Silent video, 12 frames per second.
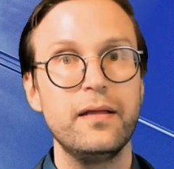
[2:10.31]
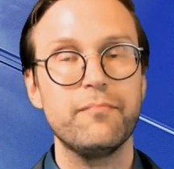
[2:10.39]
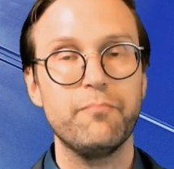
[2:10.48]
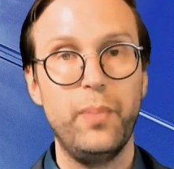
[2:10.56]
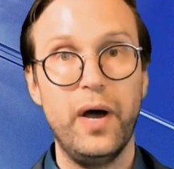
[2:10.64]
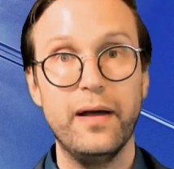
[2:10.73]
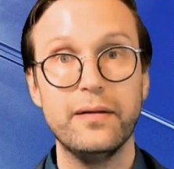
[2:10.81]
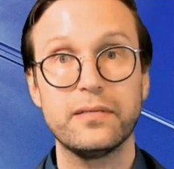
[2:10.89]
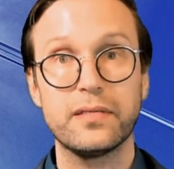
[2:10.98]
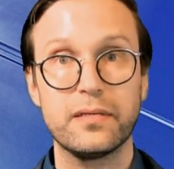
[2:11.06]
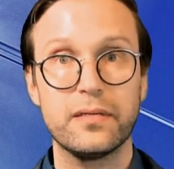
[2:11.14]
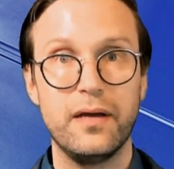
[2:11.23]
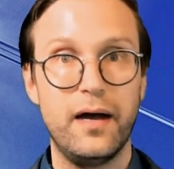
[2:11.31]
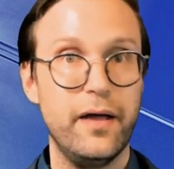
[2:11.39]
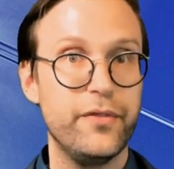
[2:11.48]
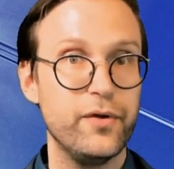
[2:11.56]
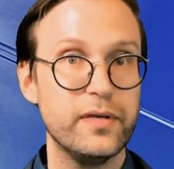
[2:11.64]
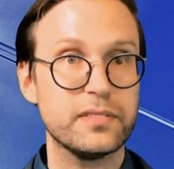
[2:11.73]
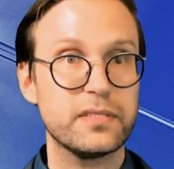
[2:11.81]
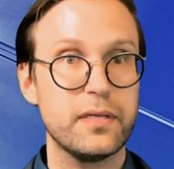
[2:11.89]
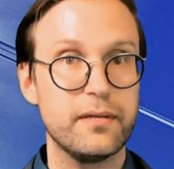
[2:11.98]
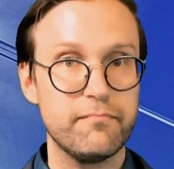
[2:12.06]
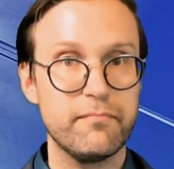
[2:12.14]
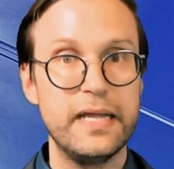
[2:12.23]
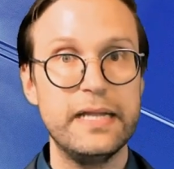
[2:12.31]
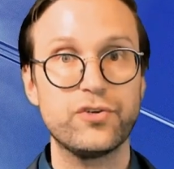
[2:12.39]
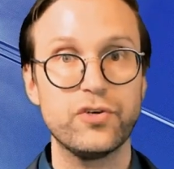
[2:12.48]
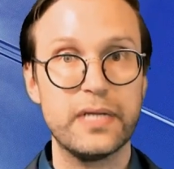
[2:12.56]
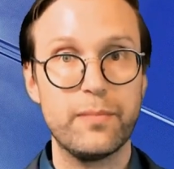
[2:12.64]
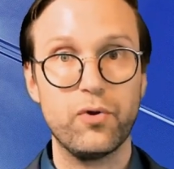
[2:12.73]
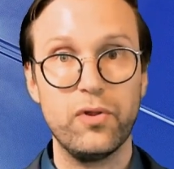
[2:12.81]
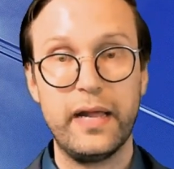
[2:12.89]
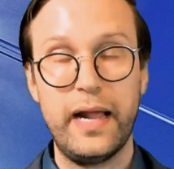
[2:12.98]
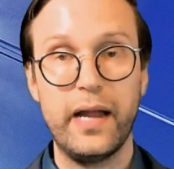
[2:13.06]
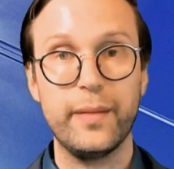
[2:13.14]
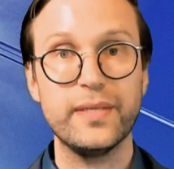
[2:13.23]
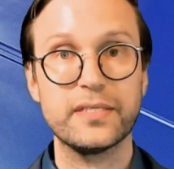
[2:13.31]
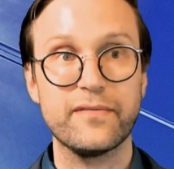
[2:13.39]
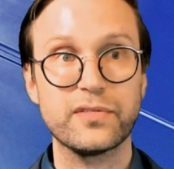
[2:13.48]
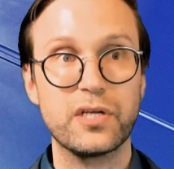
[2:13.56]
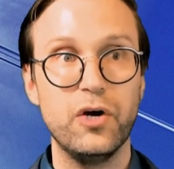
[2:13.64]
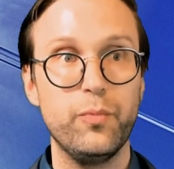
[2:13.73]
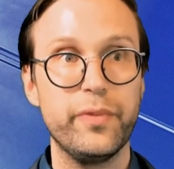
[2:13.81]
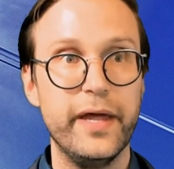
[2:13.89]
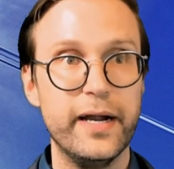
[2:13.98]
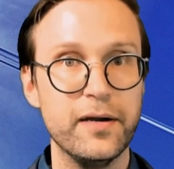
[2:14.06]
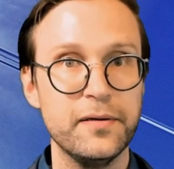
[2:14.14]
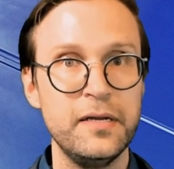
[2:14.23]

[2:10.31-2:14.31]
but there is intertemporal economies of scope there.